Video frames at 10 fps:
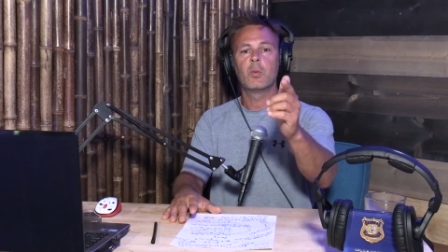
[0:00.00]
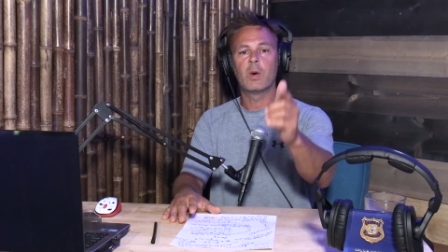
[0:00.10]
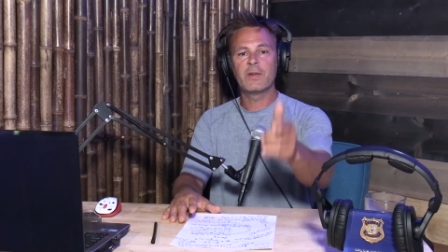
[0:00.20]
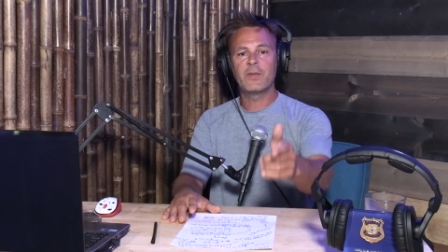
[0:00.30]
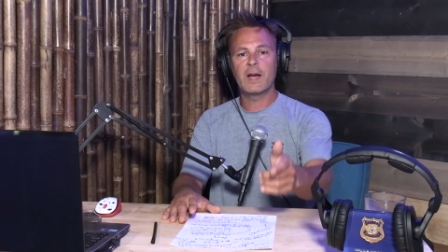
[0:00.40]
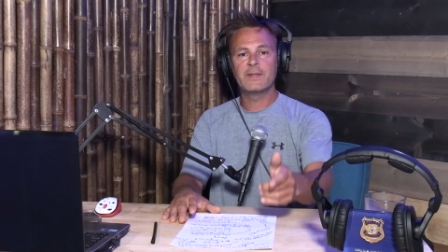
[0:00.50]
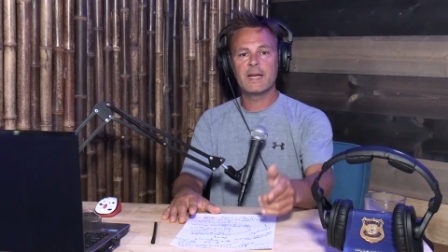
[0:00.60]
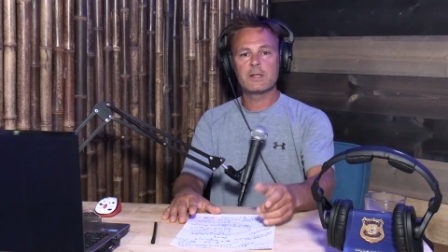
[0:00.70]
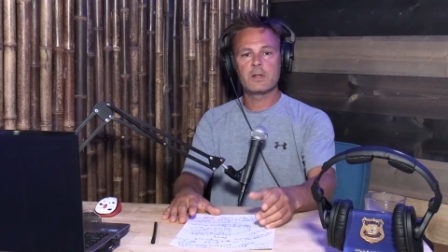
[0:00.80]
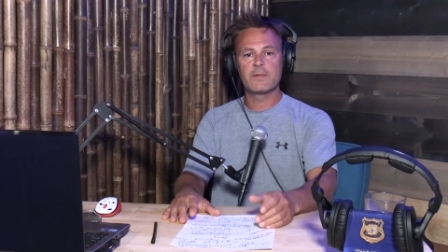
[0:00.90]
One of five
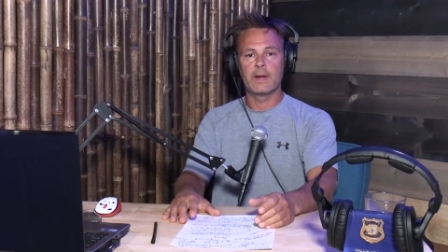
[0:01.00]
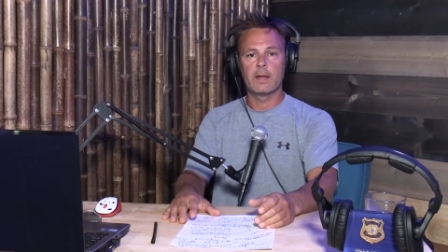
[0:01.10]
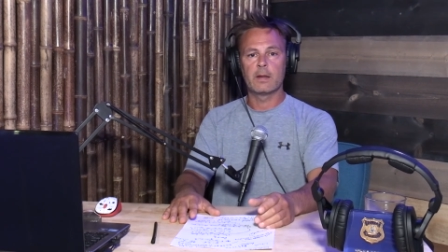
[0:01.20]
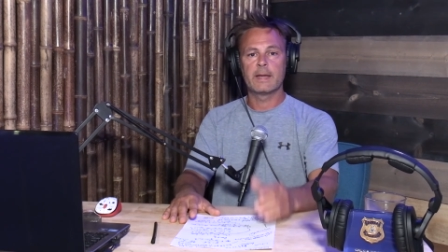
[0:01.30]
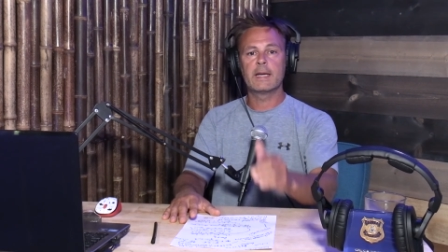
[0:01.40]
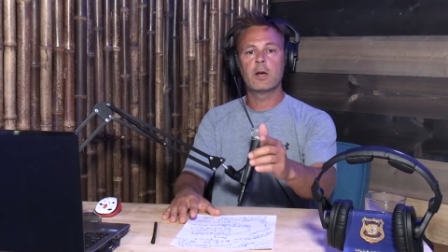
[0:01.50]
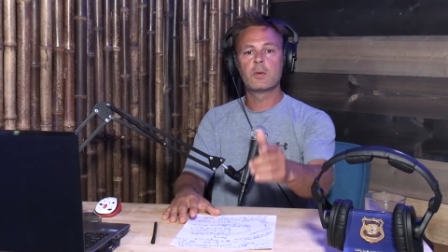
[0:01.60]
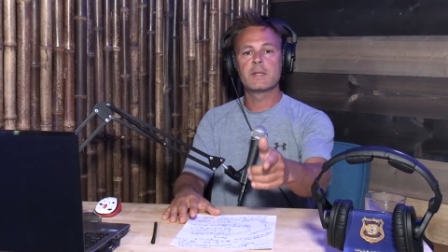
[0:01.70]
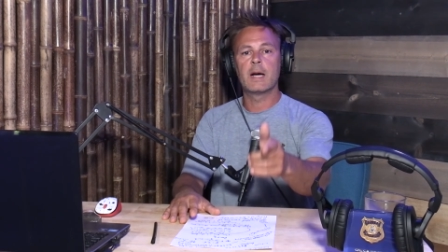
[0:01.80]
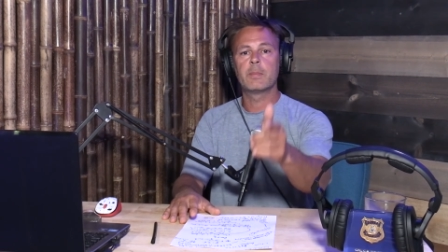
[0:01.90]
tasers fail. He
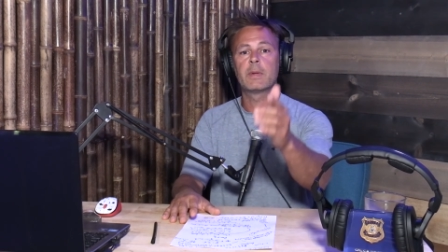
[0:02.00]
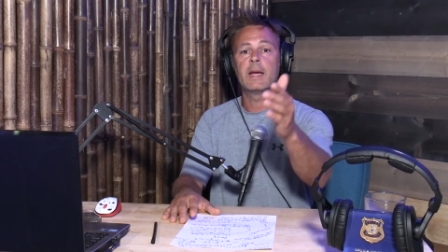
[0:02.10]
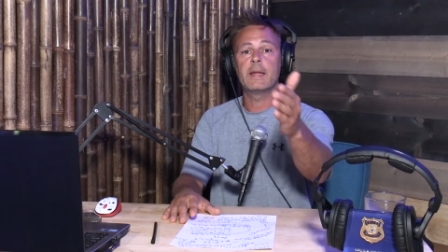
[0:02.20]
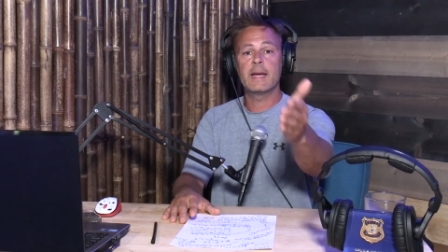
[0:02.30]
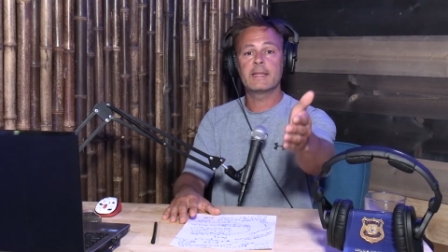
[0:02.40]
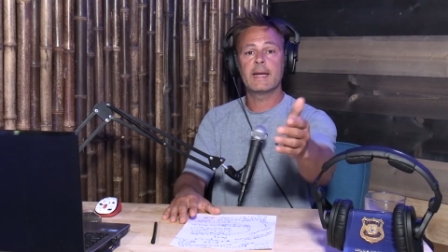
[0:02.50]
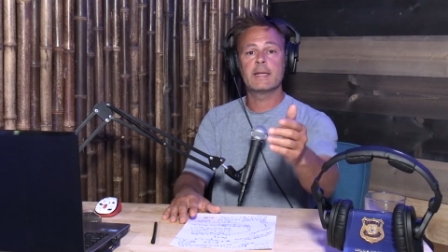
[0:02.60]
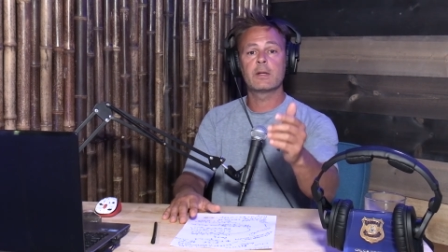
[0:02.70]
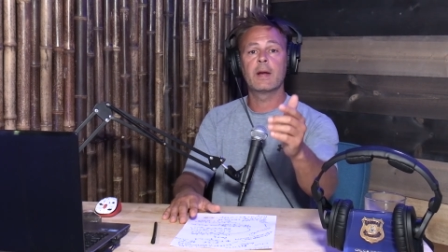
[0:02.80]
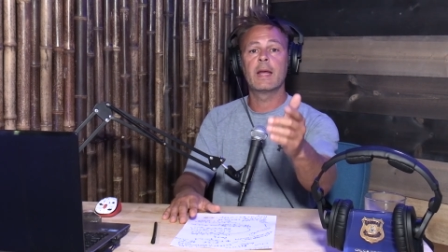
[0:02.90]
goes up, and that
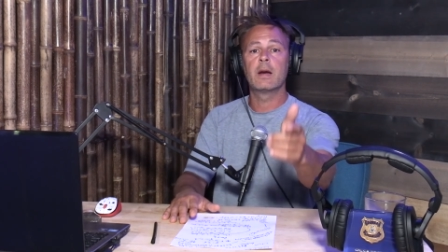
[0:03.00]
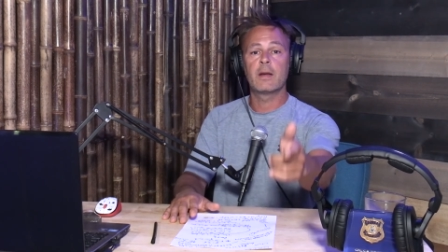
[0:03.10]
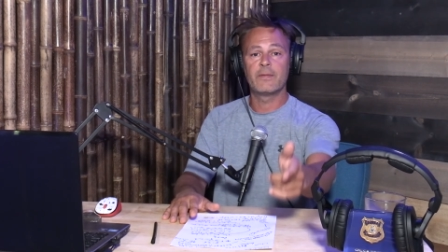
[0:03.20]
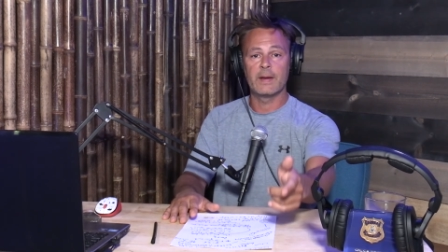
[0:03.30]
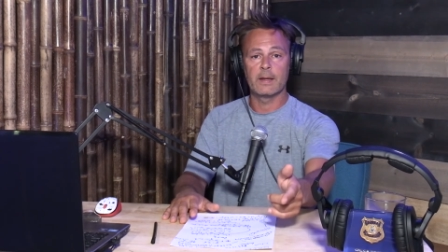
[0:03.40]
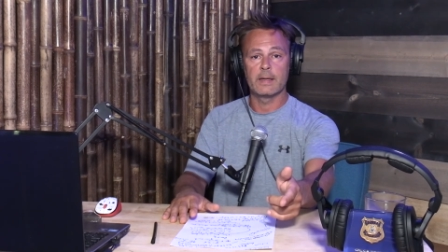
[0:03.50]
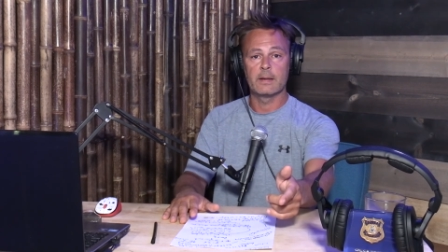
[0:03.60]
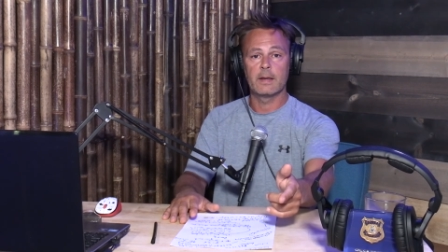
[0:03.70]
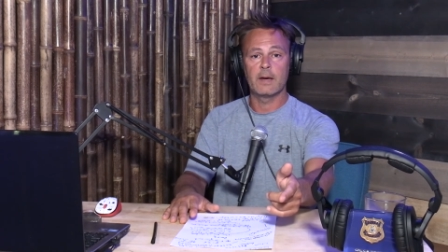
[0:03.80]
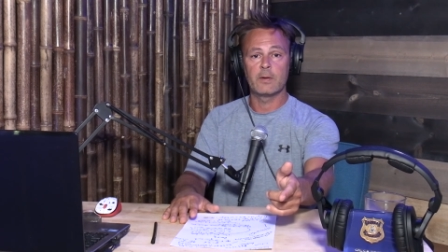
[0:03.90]
taser ended up
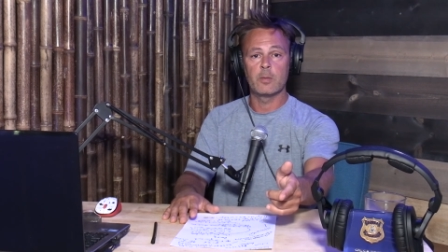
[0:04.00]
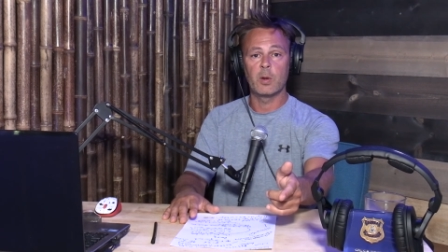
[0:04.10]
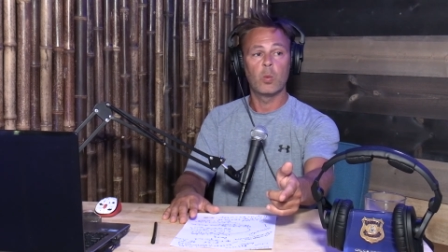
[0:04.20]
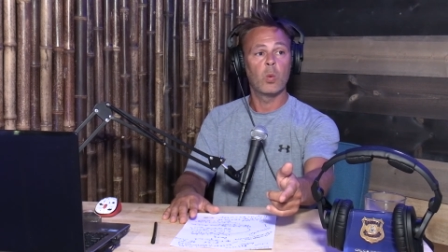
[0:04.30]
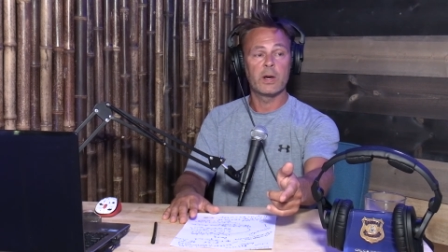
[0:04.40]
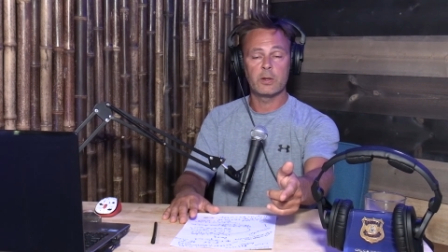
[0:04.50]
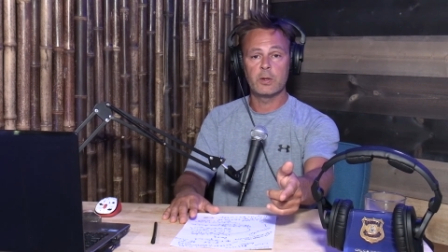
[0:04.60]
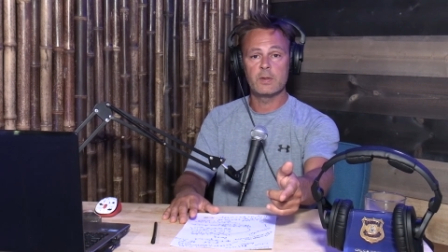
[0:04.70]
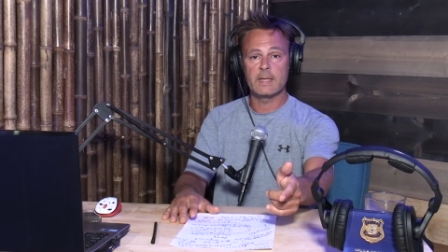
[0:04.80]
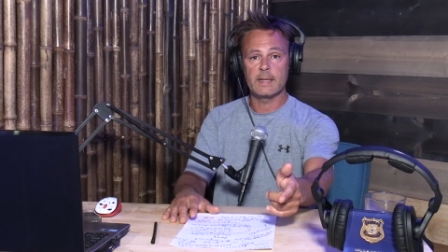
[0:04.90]
failing after about one or
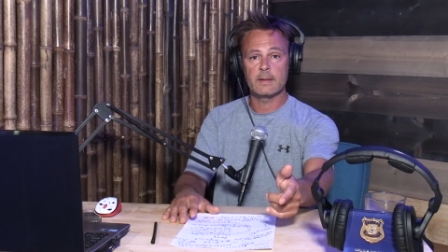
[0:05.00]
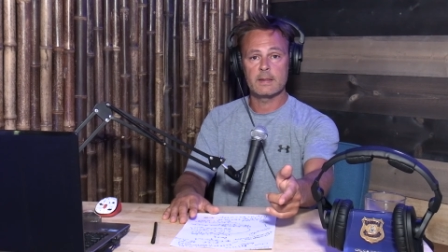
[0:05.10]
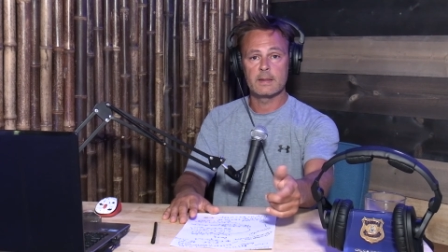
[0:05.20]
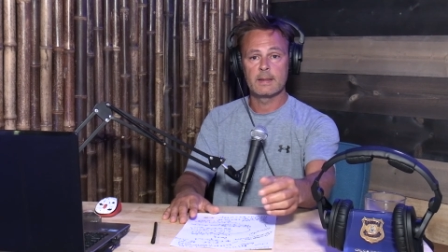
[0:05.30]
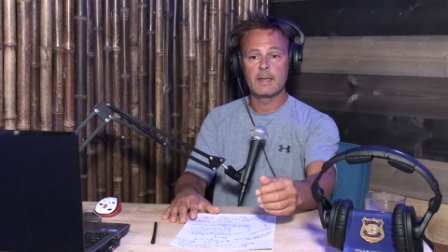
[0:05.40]
two seconds.